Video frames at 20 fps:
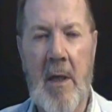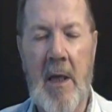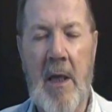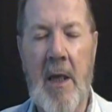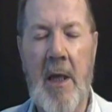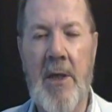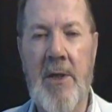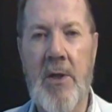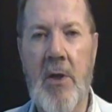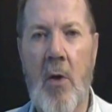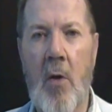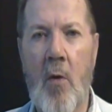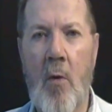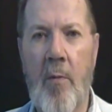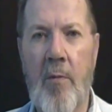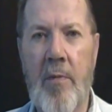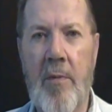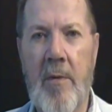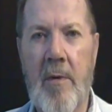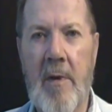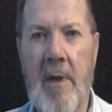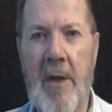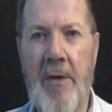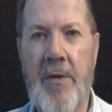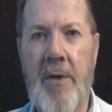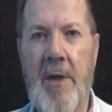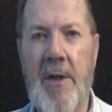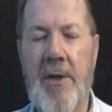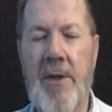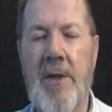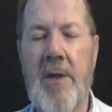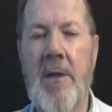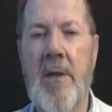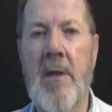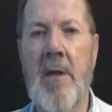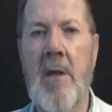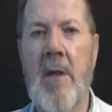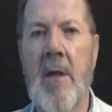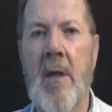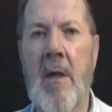It is hoped that this
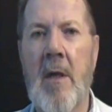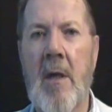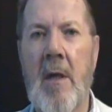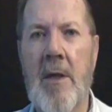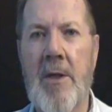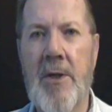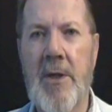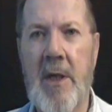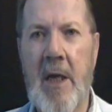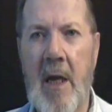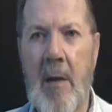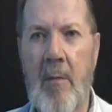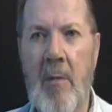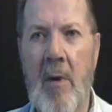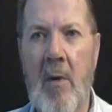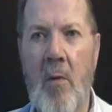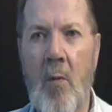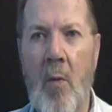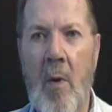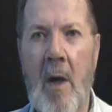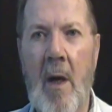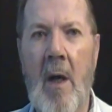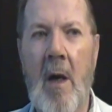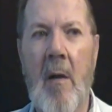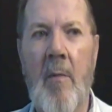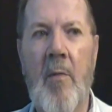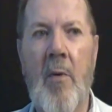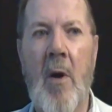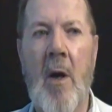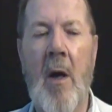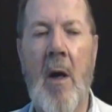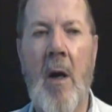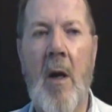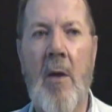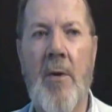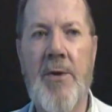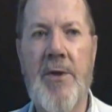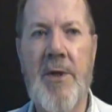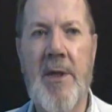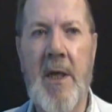statement will, upon
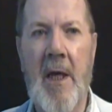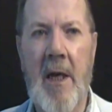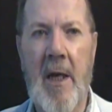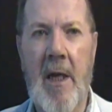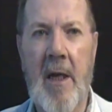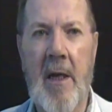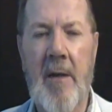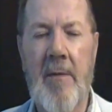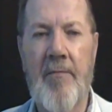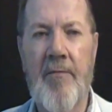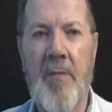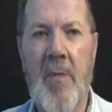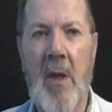close study,